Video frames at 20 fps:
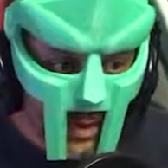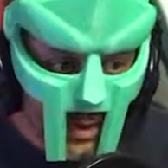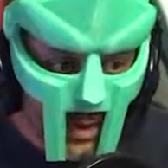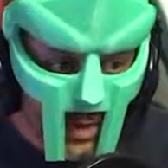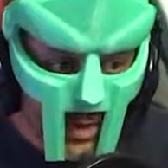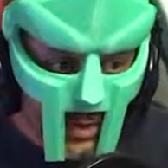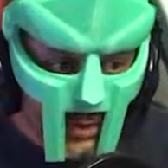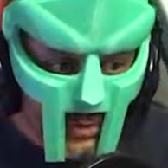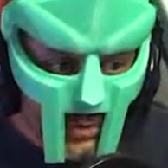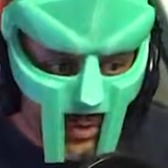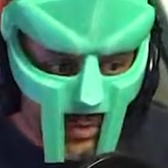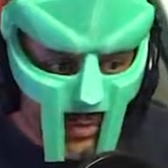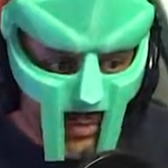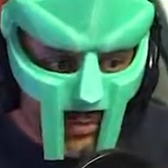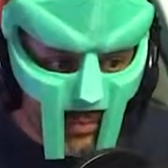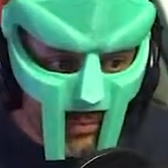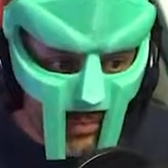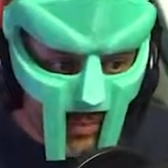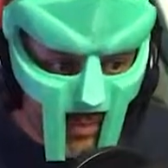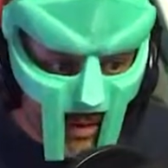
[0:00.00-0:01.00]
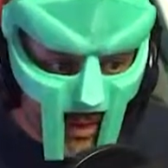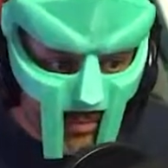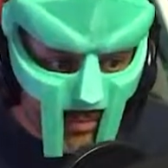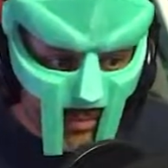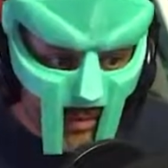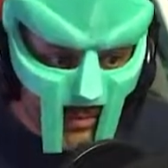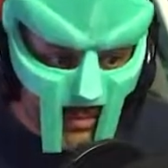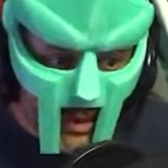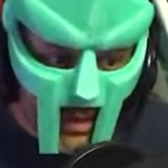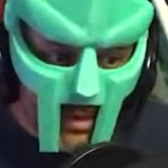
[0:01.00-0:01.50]
So when it comes to
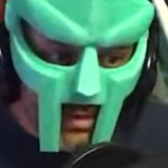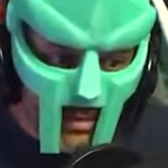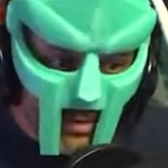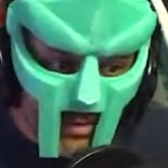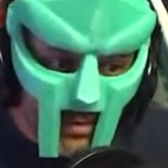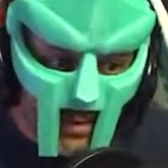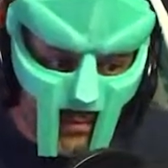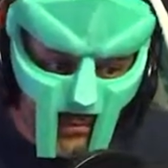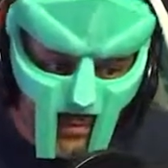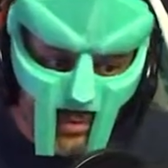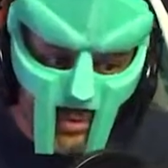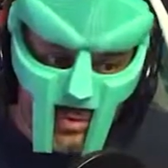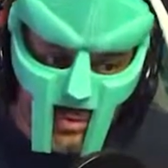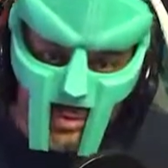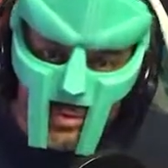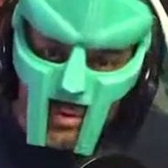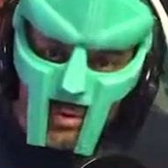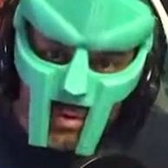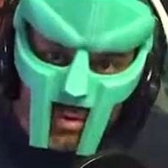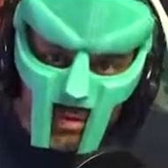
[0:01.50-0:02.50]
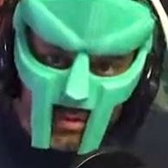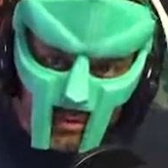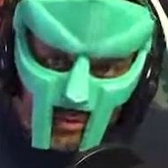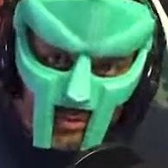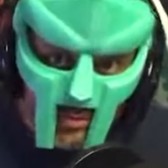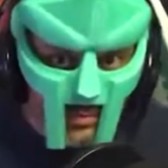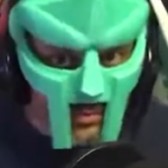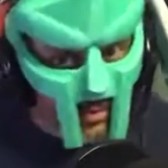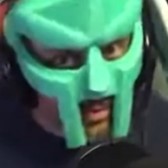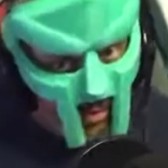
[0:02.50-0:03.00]
identity theft, users should
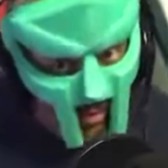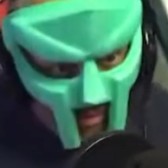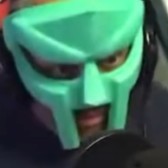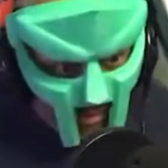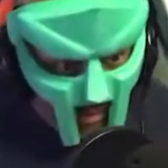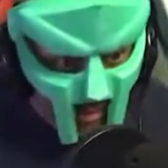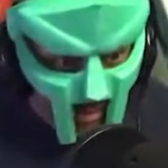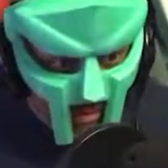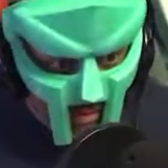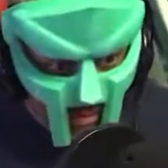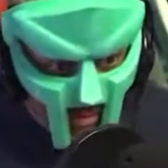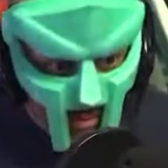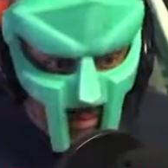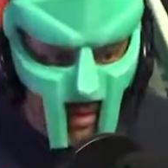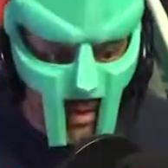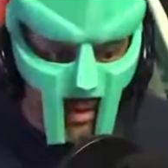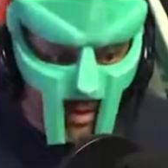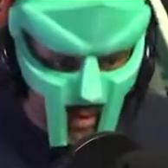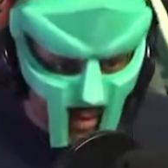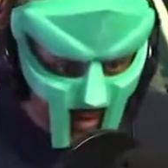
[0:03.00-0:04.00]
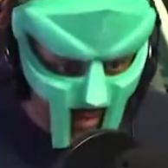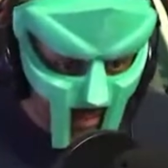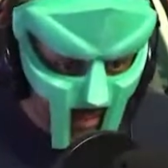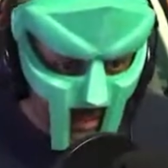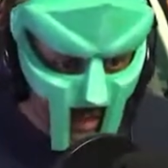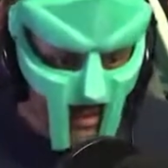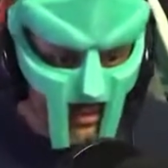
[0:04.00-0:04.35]
use long, complex,